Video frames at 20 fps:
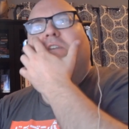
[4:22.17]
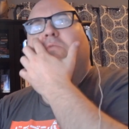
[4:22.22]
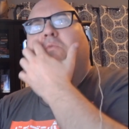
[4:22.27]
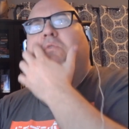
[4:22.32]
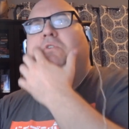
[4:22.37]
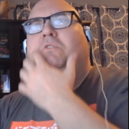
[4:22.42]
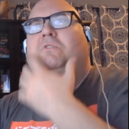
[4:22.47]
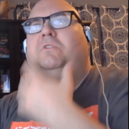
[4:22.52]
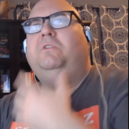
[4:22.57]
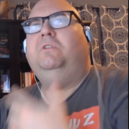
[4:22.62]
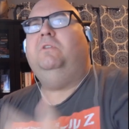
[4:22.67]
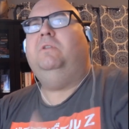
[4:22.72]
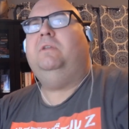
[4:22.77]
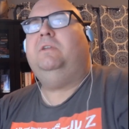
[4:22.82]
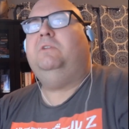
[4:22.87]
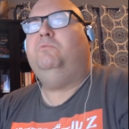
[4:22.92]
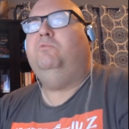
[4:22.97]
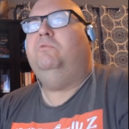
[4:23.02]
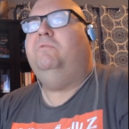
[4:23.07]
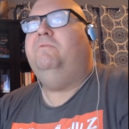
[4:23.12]
to where you could
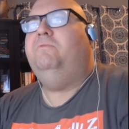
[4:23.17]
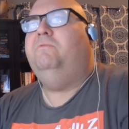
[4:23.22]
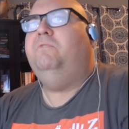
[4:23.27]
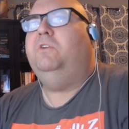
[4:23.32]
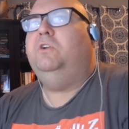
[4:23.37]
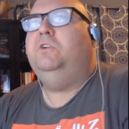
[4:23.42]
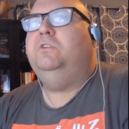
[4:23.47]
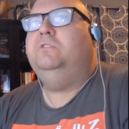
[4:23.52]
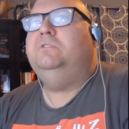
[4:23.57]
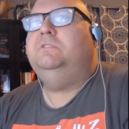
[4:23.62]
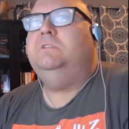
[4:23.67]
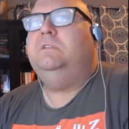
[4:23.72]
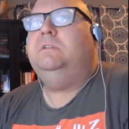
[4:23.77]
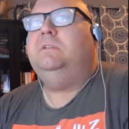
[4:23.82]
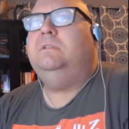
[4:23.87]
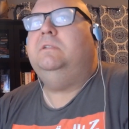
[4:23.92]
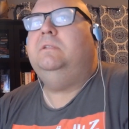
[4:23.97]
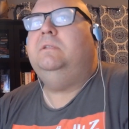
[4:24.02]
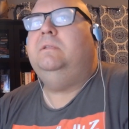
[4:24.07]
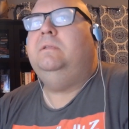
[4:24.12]
like reverse
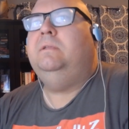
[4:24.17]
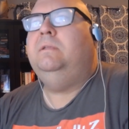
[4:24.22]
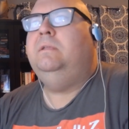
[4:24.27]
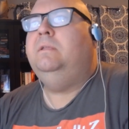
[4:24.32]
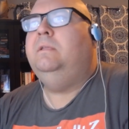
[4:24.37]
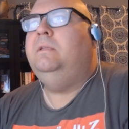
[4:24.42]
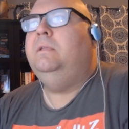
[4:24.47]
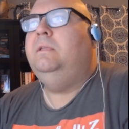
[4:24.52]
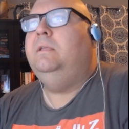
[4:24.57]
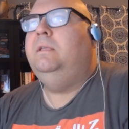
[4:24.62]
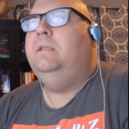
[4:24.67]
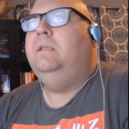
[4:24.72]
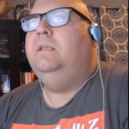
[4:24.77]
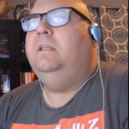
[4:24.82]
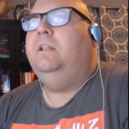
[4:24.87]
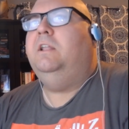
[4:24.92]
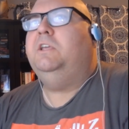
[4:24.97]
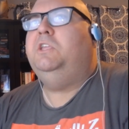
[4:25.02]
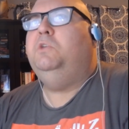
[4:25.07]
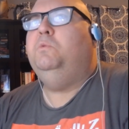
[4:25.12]
it.
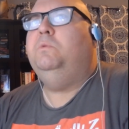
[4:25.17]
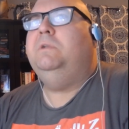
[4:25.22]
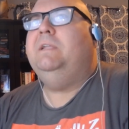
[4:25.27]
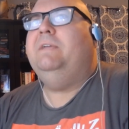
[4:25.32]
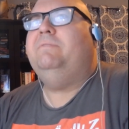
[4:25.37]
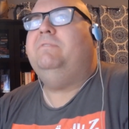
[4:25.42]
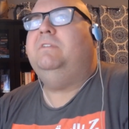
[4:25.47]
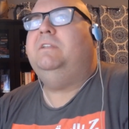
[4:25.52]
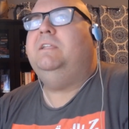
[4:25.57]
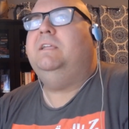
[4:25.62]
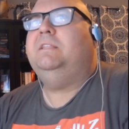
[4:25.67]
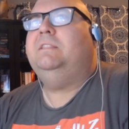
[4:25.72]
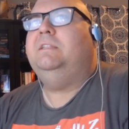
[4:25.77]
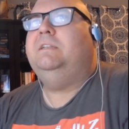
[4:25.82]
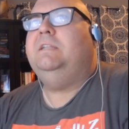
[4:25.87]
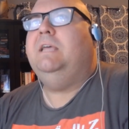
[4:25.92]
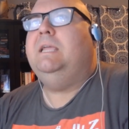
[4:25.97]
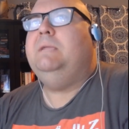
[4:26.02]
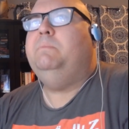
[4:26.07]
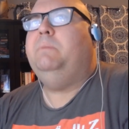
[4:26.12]
Like you wouldn't have to take the
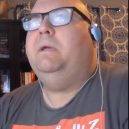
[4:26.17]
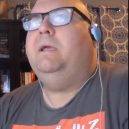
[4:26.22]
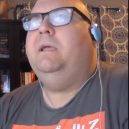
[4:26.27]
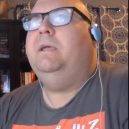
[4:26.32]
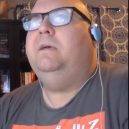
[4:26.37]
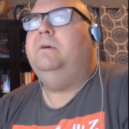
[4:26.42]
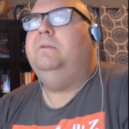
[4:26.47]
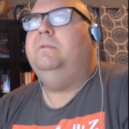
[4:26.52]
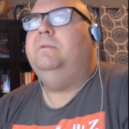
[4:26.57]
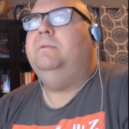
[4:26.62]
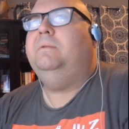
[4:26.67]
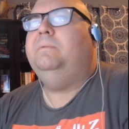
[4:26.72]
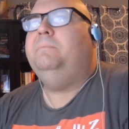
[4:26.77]
tape out.